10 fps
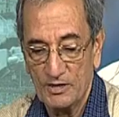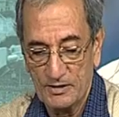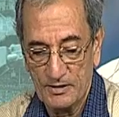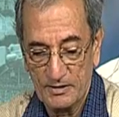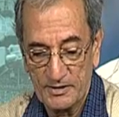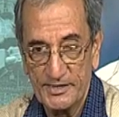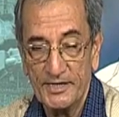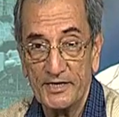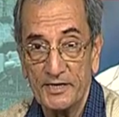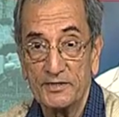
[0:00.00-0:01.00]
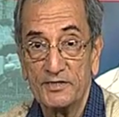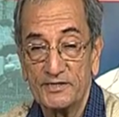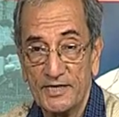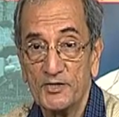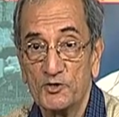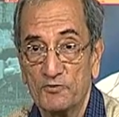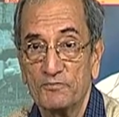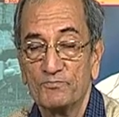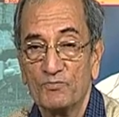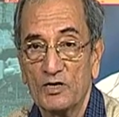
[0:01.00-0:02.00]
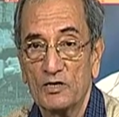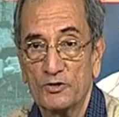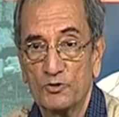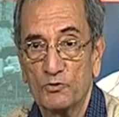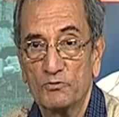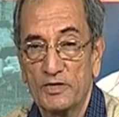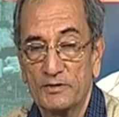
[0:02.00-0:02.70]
will create a sense of you know